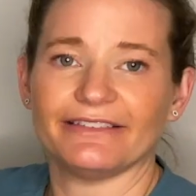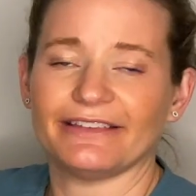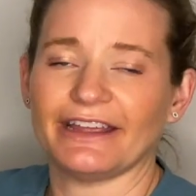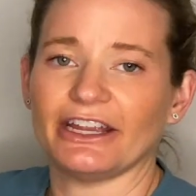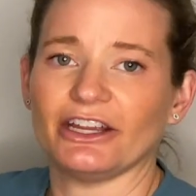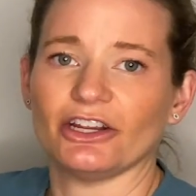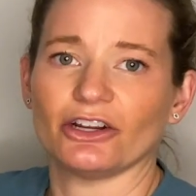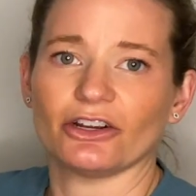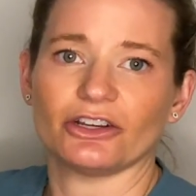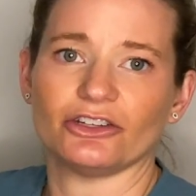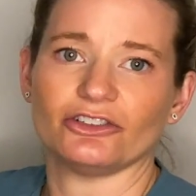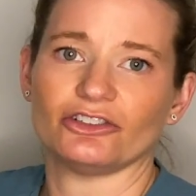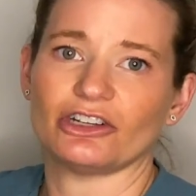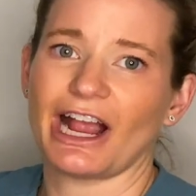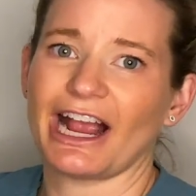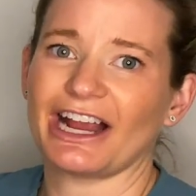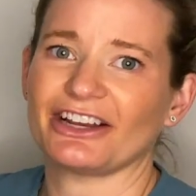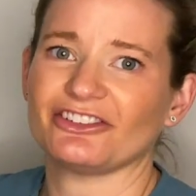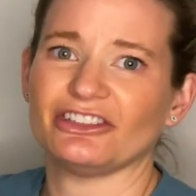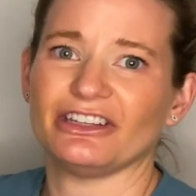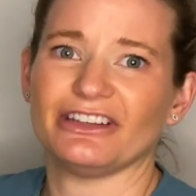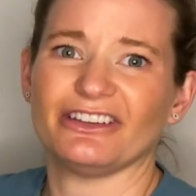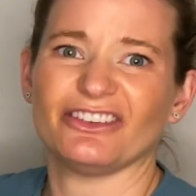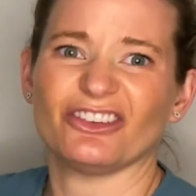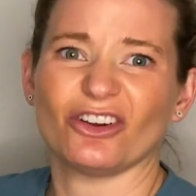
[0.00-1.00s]
that your
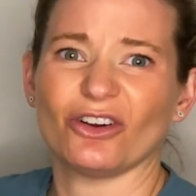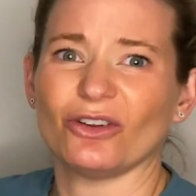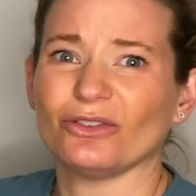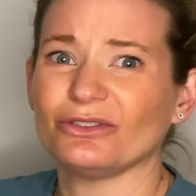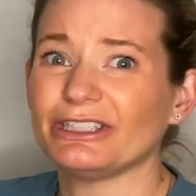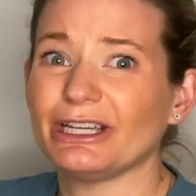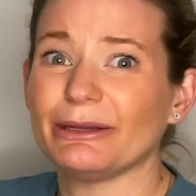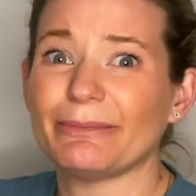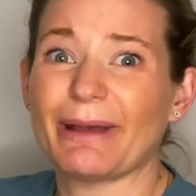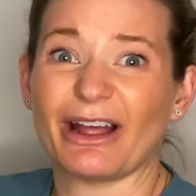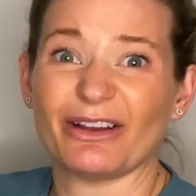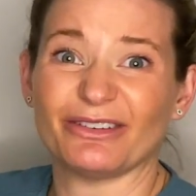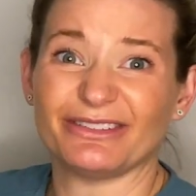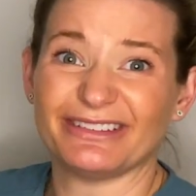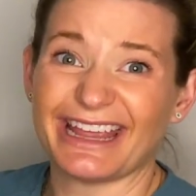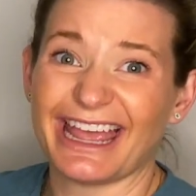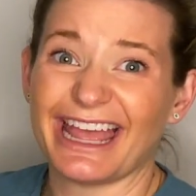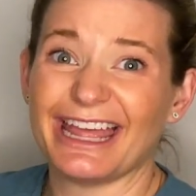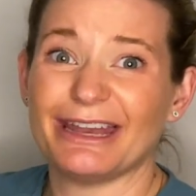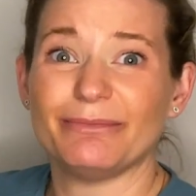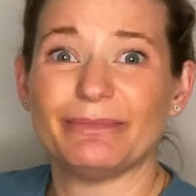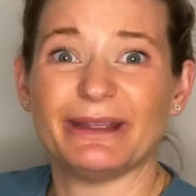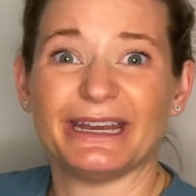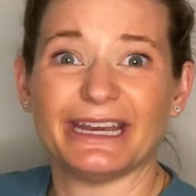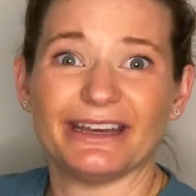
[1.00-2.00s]
contractions are only about
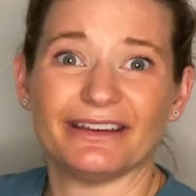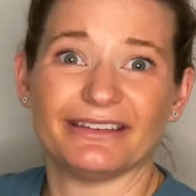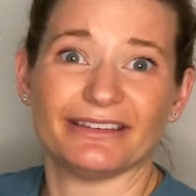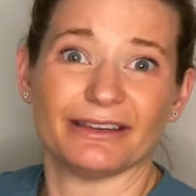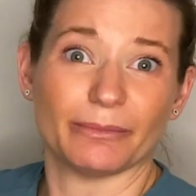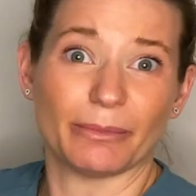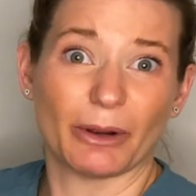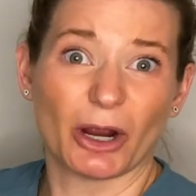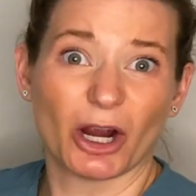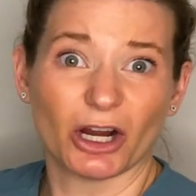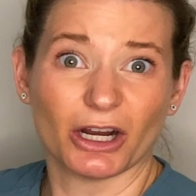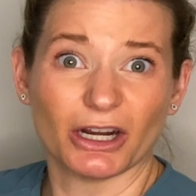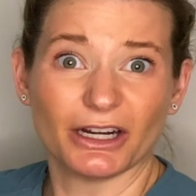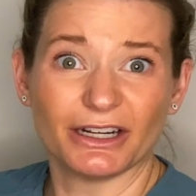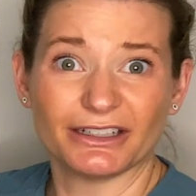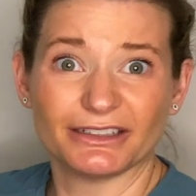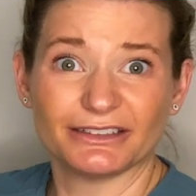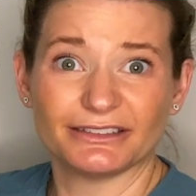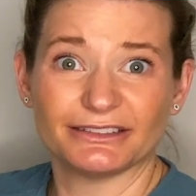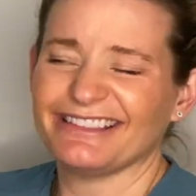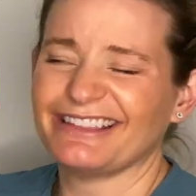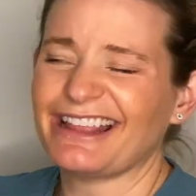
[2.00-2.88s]
10 minutes apart.